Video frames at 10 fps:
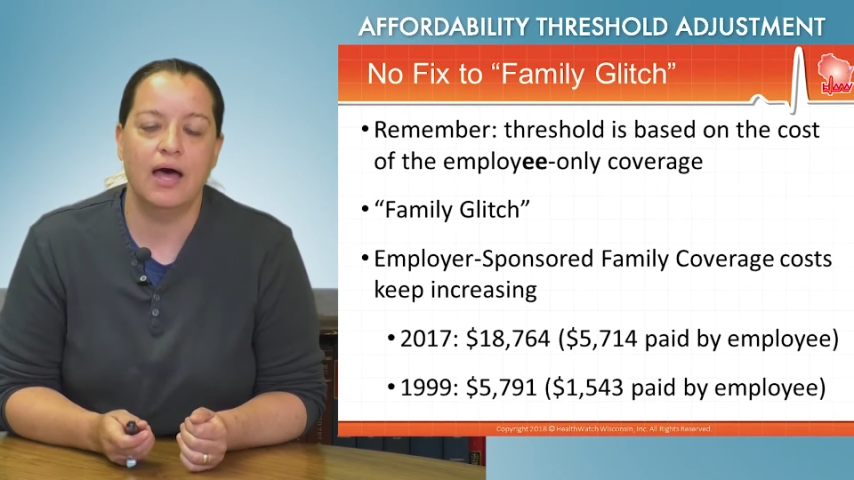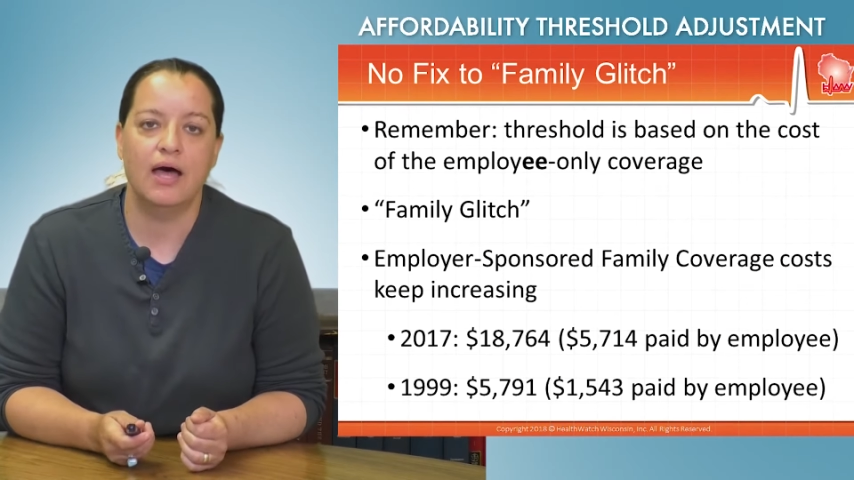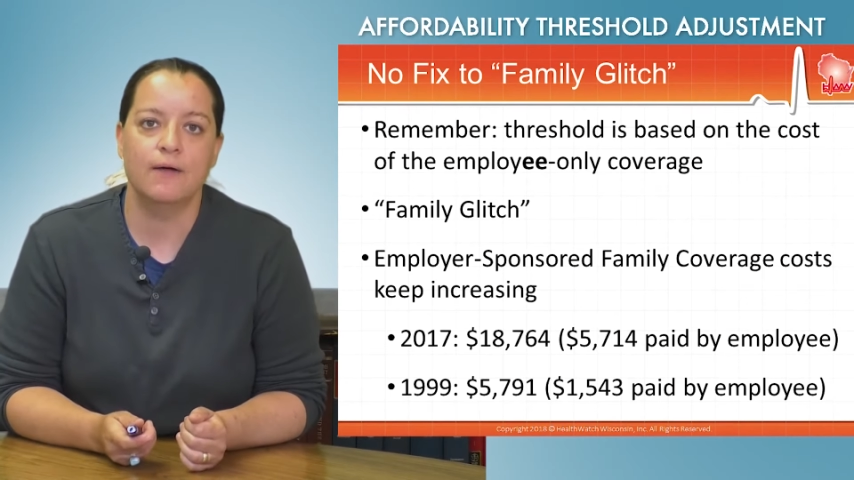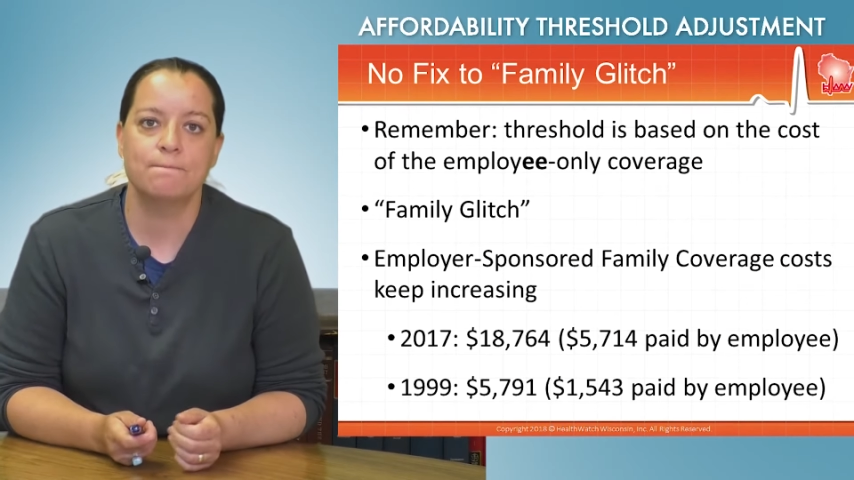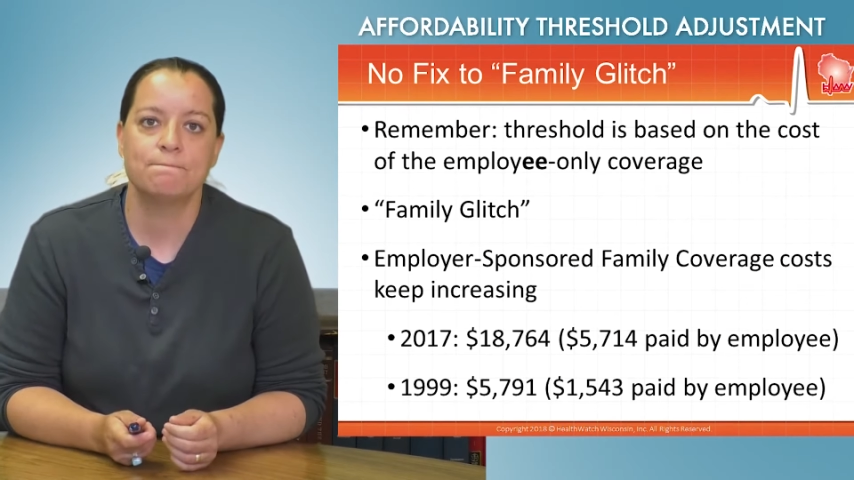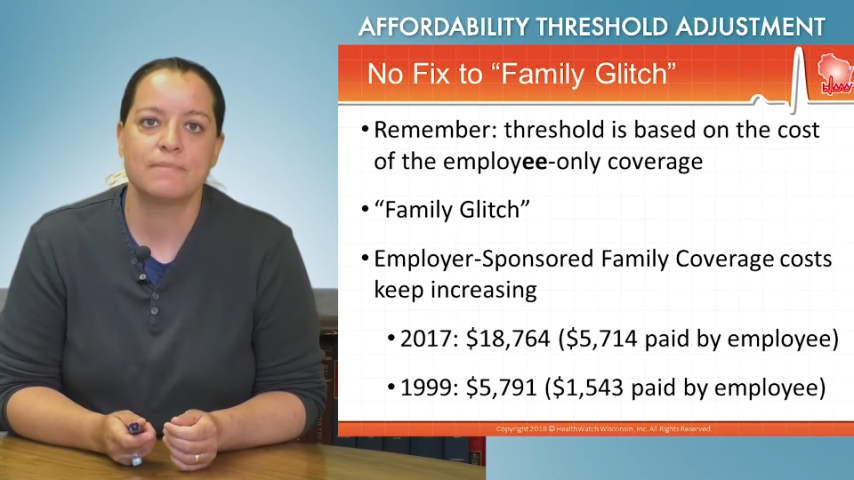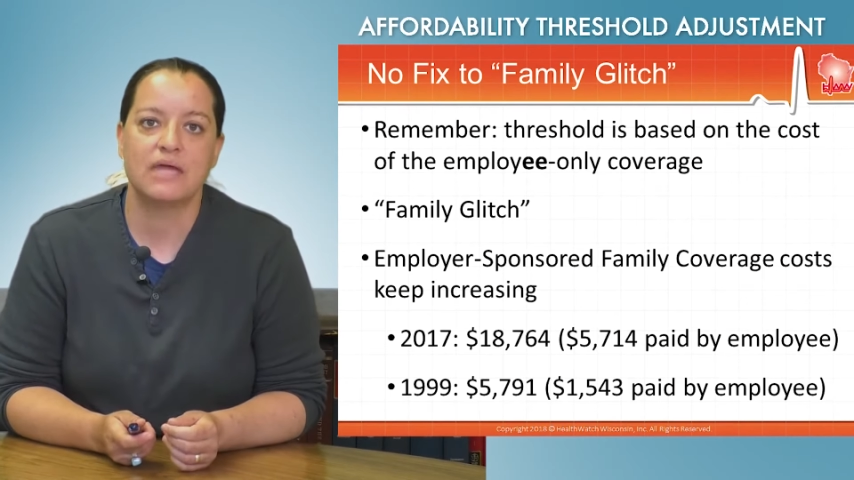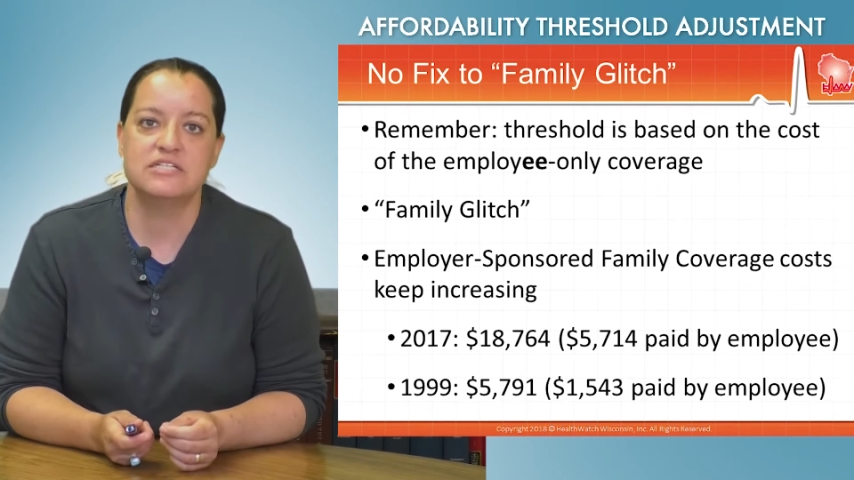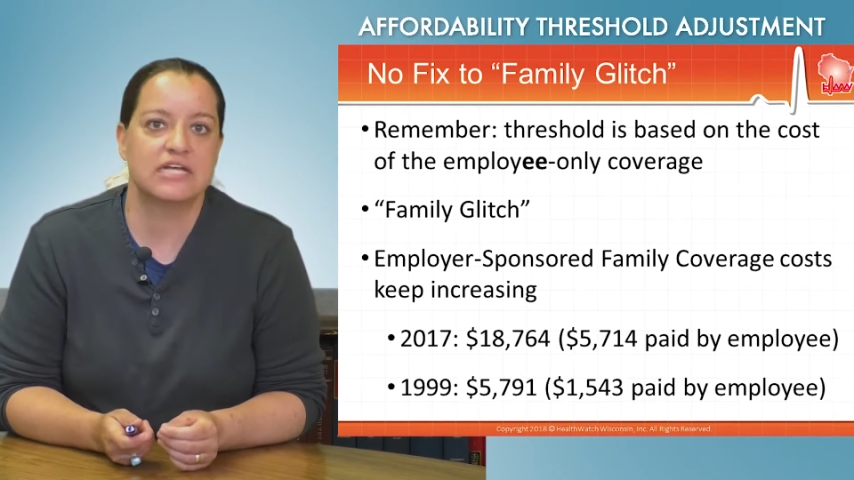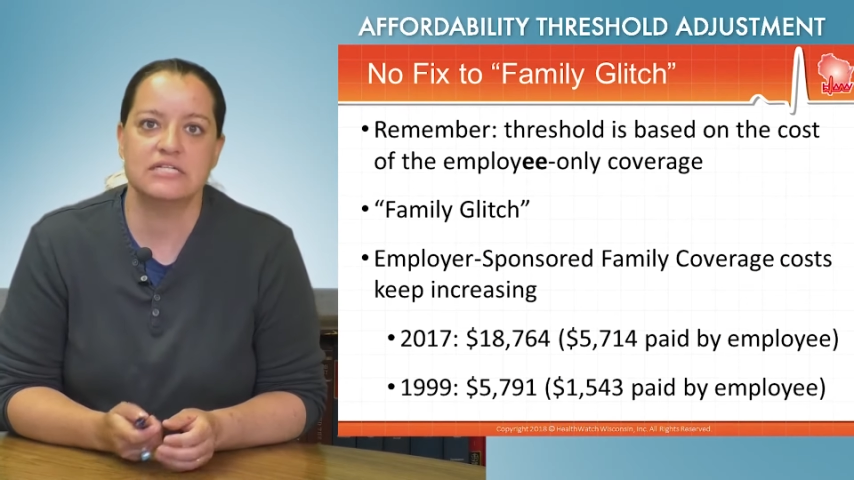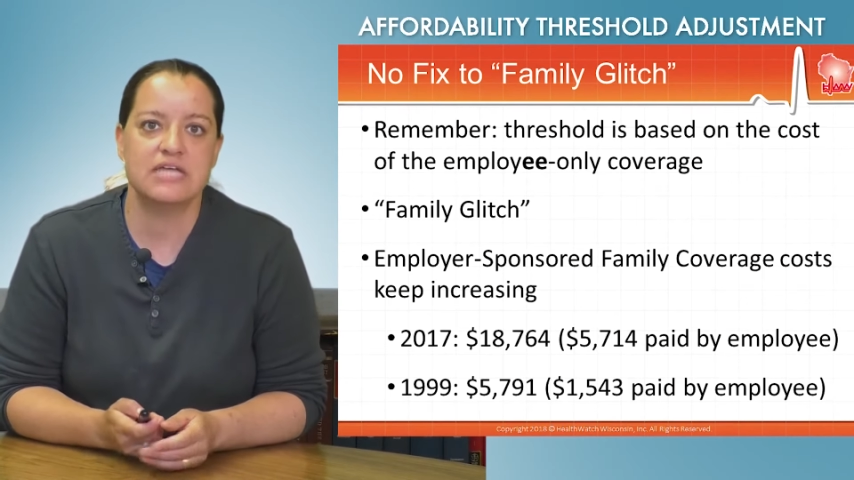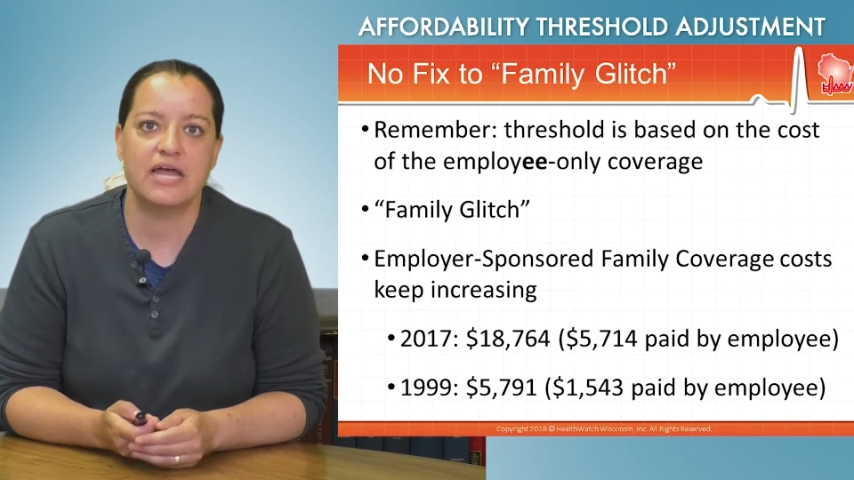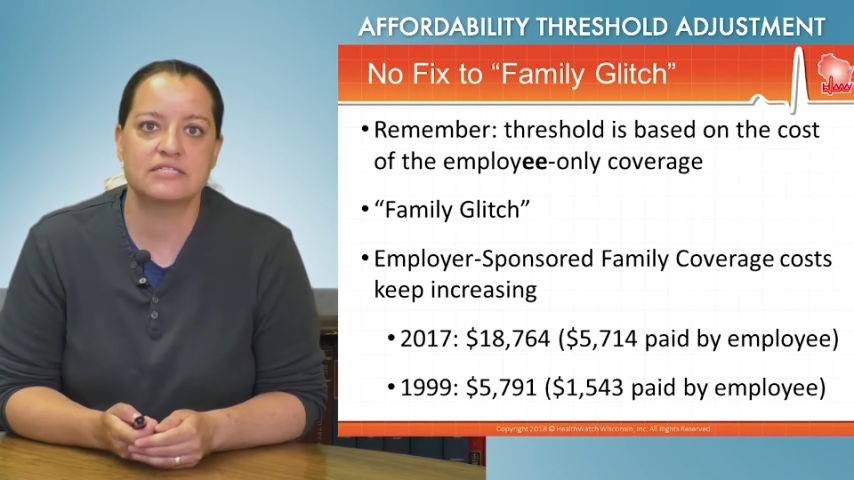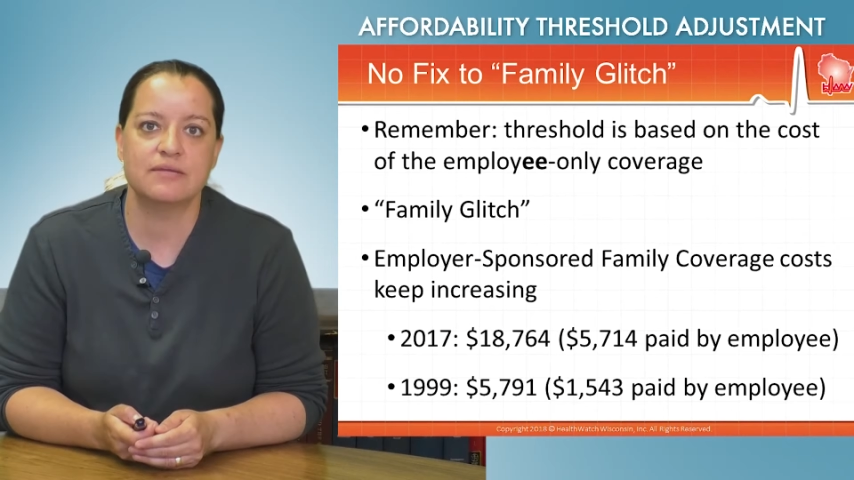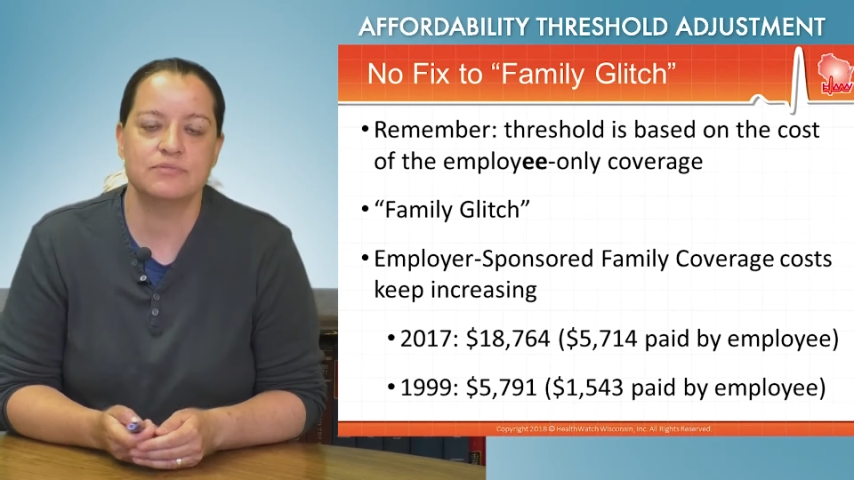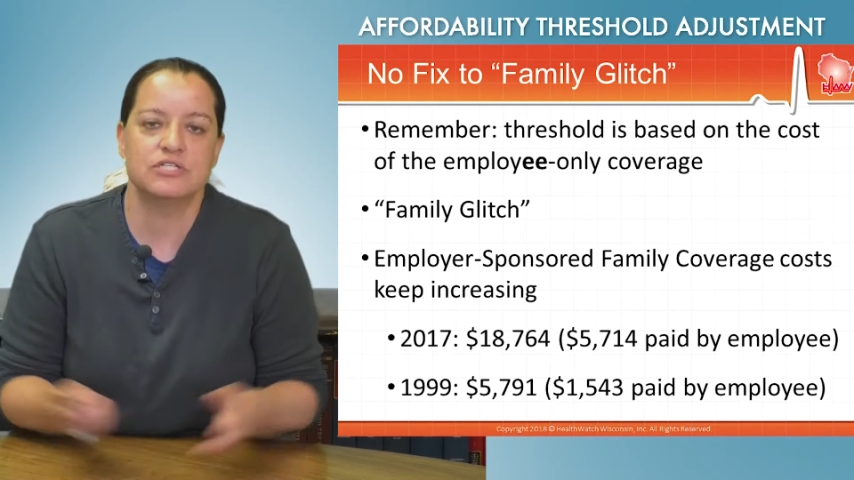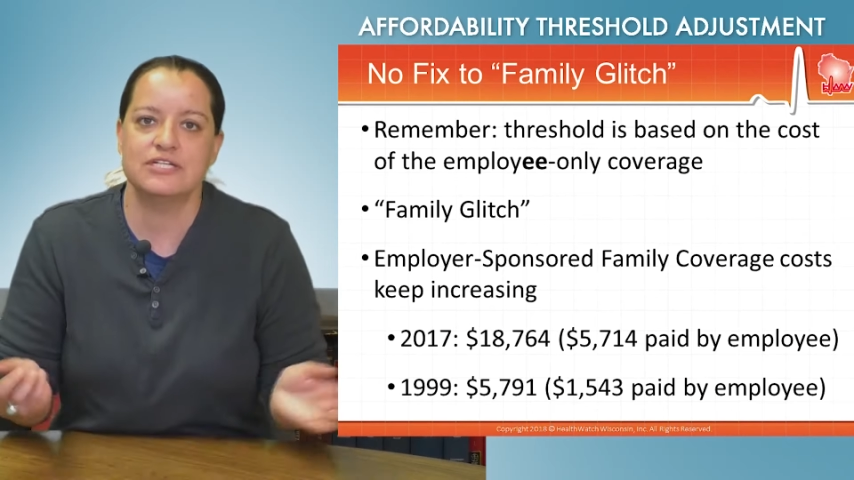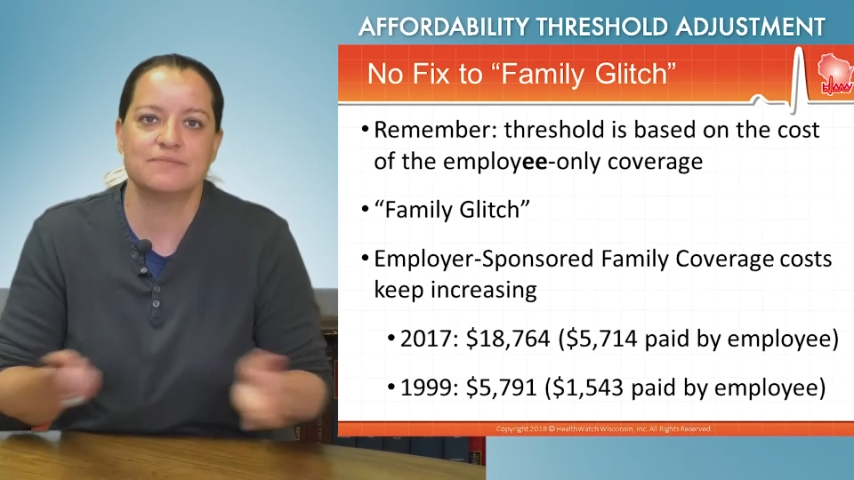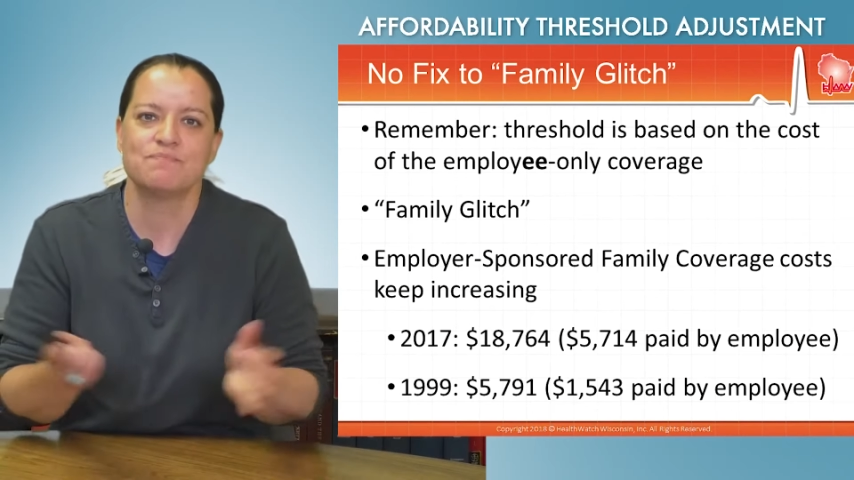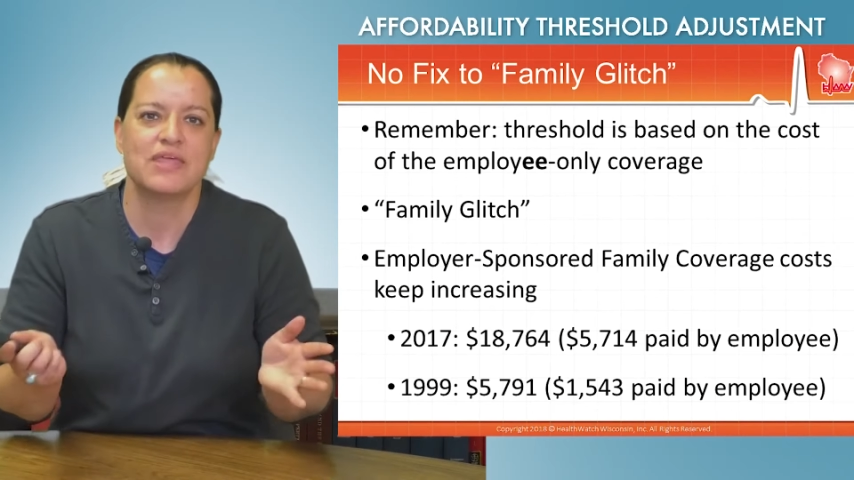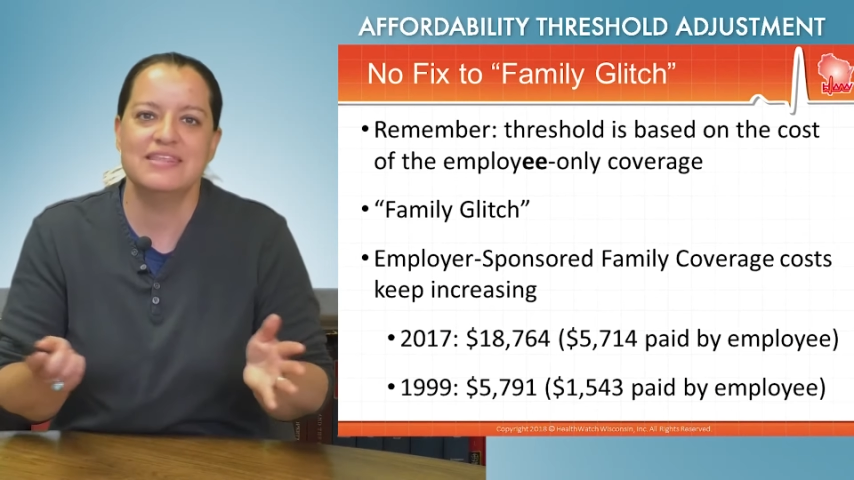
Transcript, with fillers: to get tax subsidies.